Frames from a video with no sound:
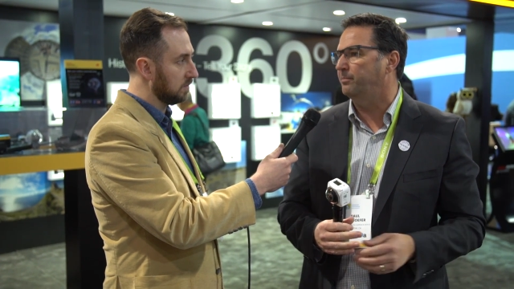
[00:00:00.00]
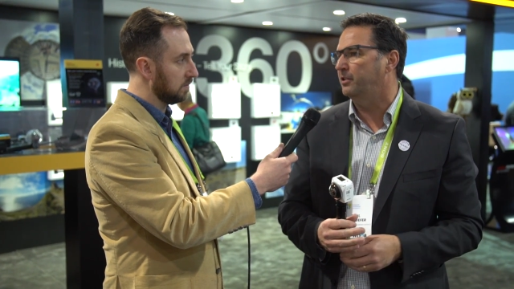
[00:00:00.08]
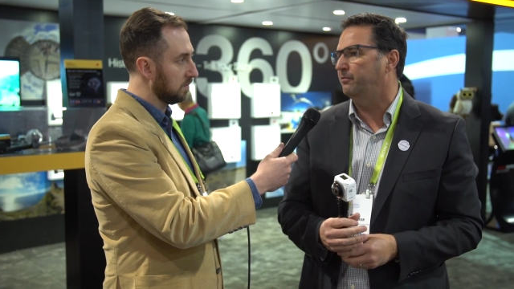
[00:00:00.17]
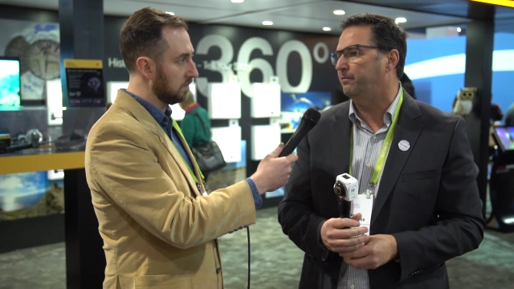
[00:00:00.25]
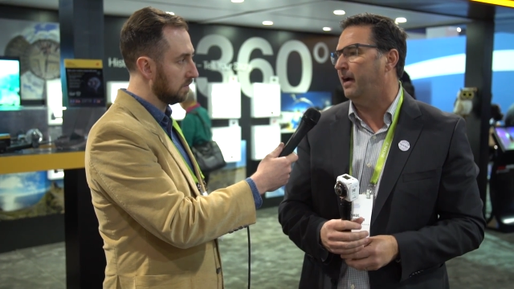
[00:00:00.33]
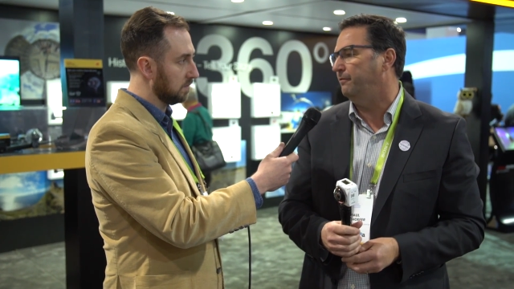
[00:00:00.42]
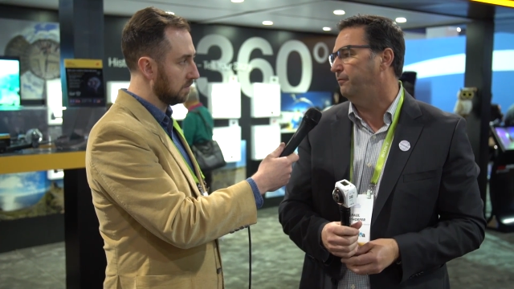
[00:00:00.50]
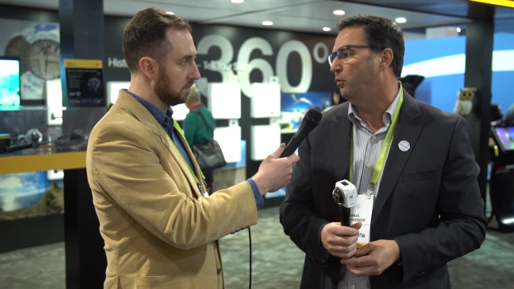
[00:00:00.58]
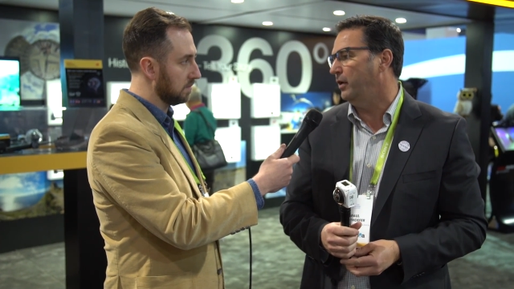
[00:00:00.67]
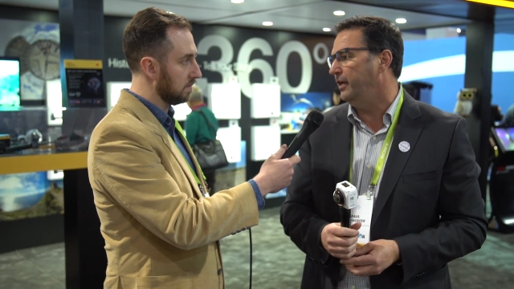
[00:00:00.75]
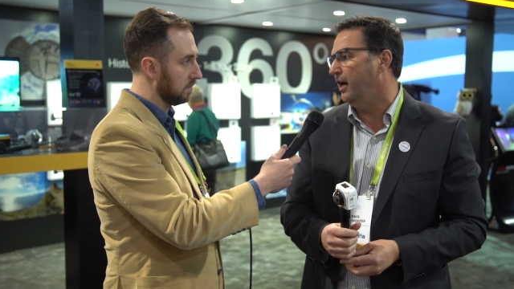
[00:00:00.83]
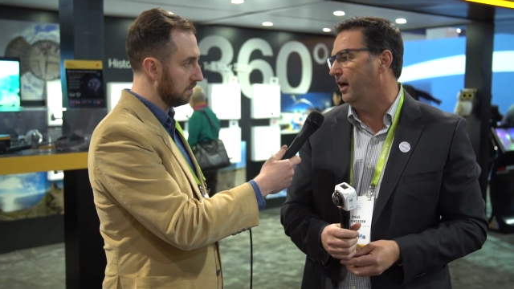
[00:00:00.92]
Speaker 1: to
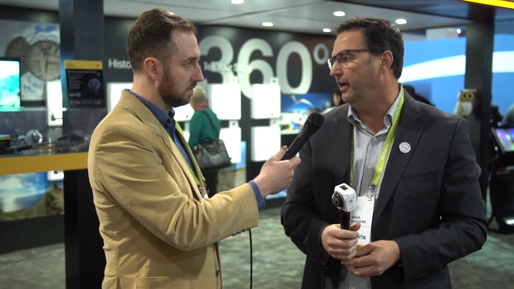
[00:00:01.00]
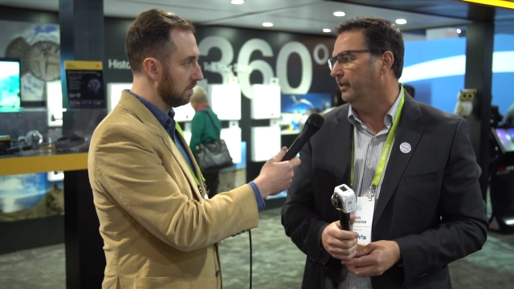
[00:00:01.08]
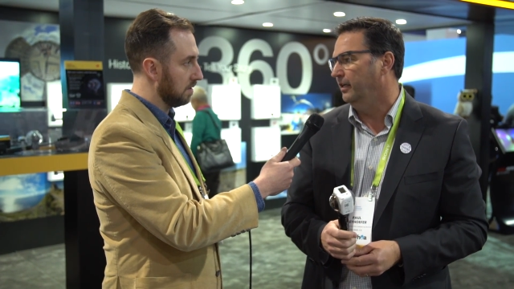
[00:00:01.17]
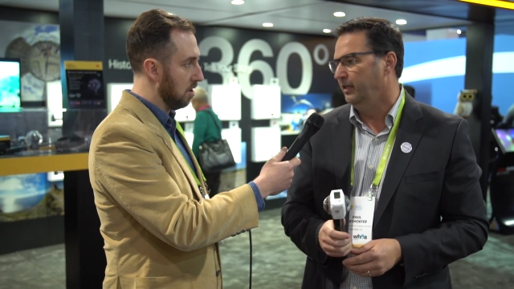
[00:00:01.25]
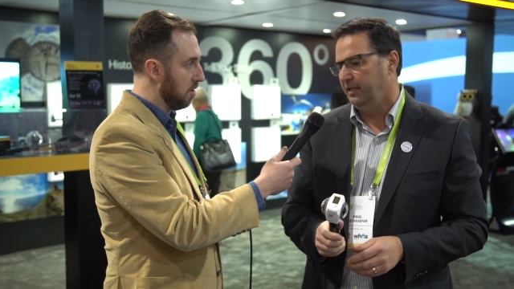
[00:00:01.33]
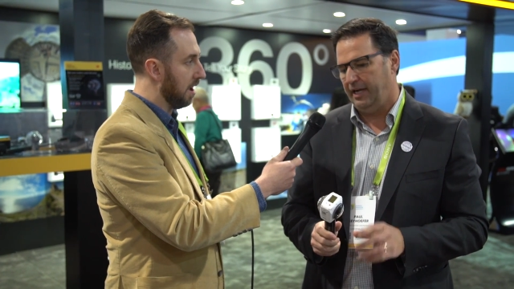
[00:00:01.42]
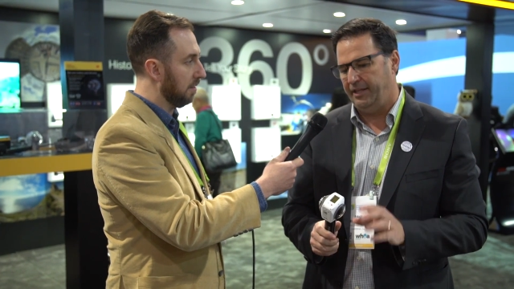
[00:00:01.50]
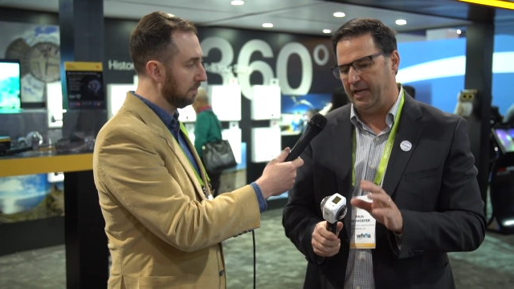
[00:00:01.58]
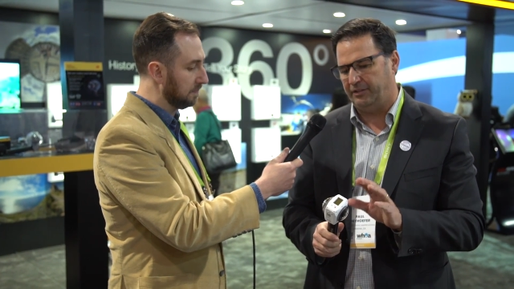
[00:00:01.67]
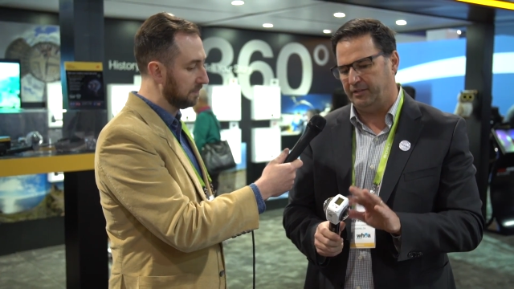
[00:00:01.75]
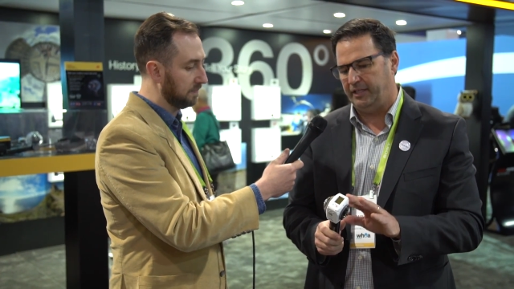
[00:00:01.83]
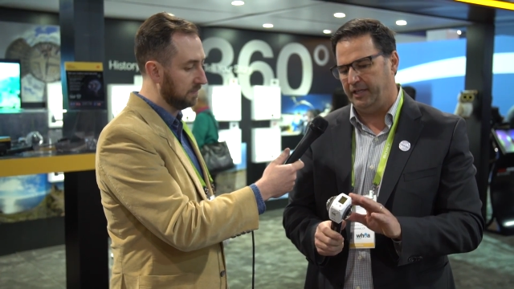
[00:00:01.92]
$5.49, and
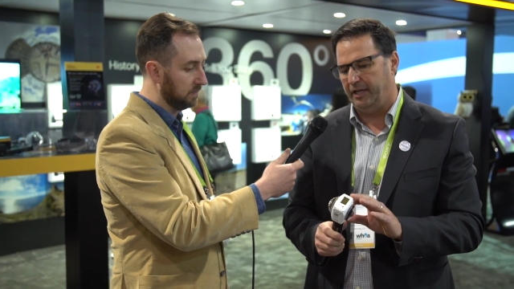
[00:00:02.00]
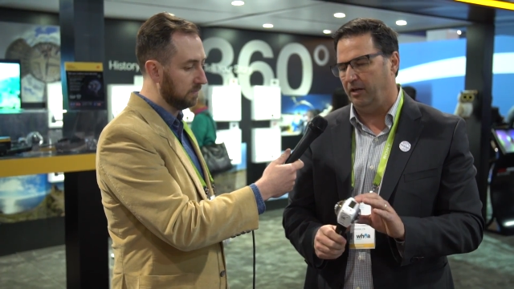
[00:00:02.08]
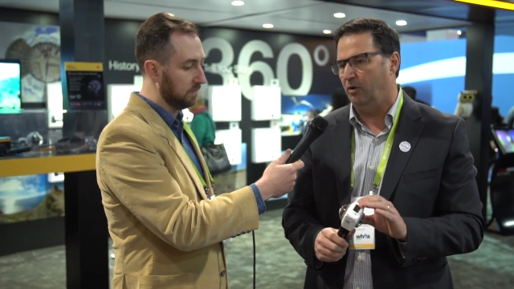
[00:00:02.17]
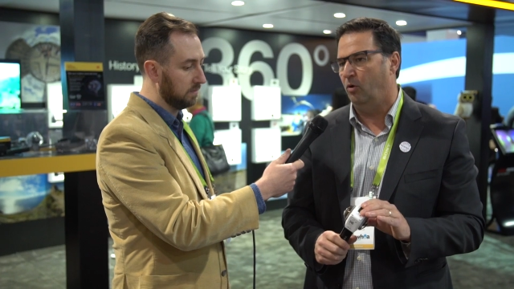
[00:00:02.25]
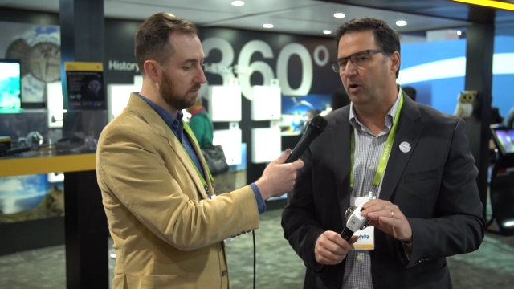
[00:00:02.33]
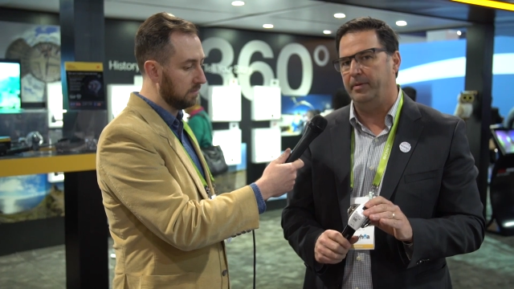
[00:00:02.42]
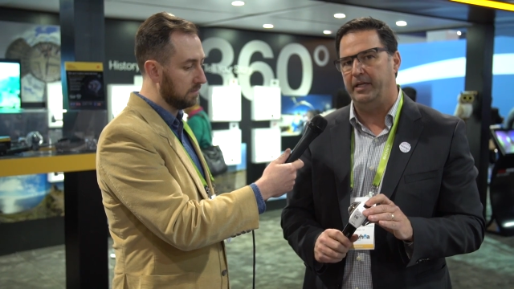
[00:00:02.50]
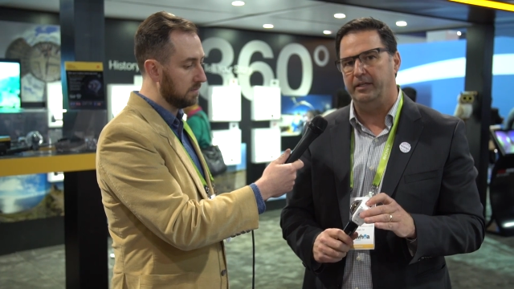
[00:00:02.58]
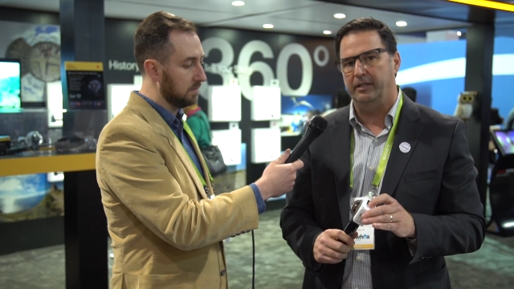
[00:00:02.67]
that's the Orbit